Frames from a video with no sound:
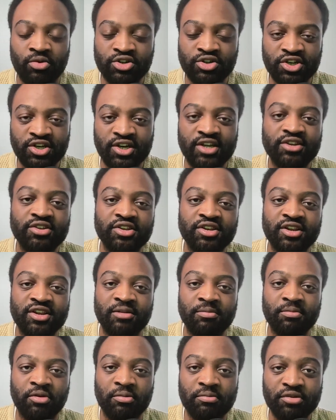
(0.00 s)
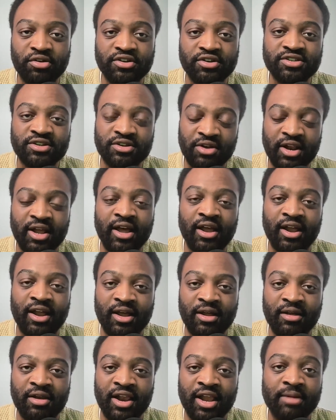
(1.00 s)
do you need you need a computer a,
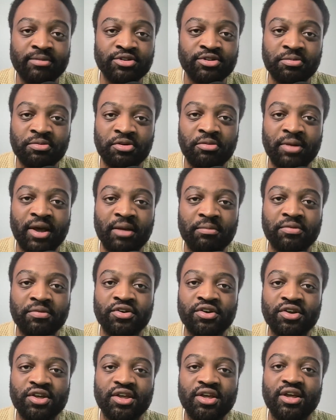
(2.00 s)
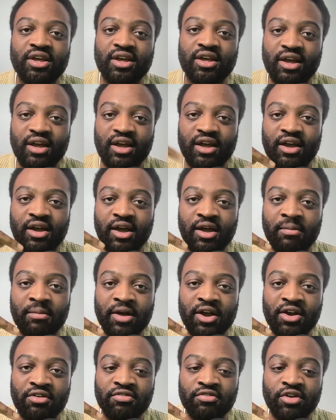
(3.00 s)
a laptop or a macbook a
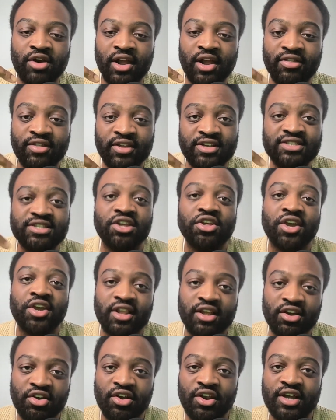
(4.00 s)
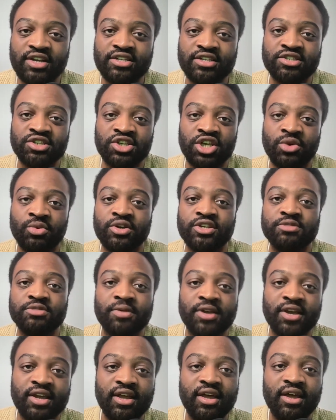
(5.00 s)
microphone like this that you can then connect as a
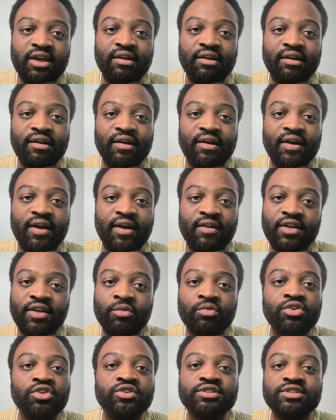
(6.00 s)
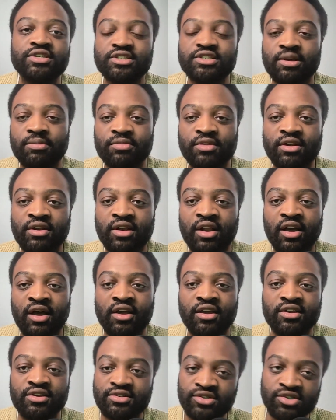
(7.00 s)
usb and then we're using something
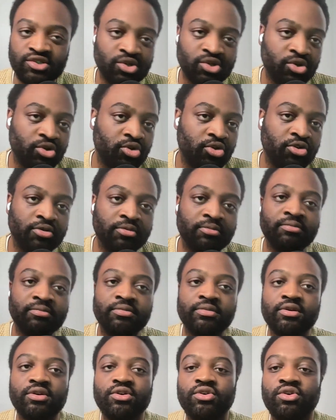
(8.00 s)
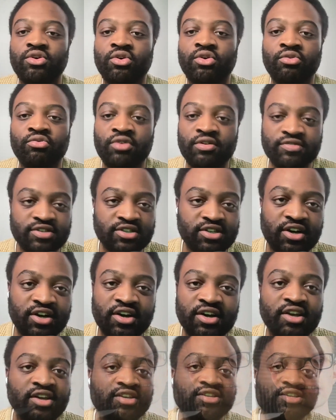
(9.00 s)
like zoom or
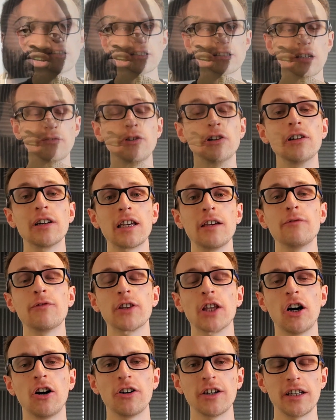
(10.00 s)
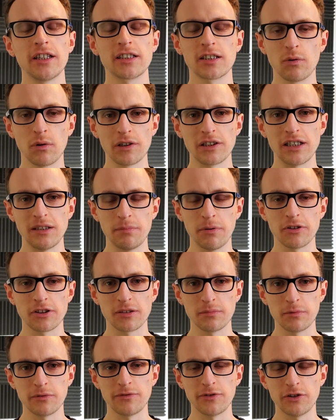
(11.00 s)
riverside so if you're looking for the highest quality
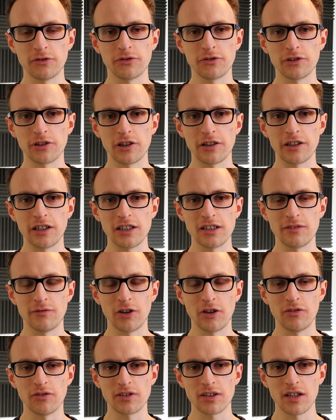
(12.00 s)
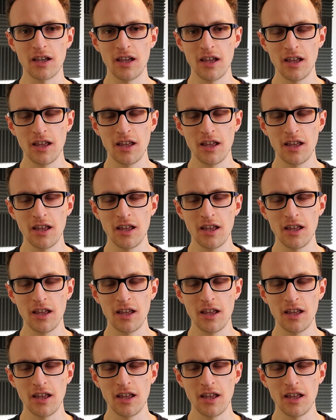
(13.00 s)
possible for your online interviews,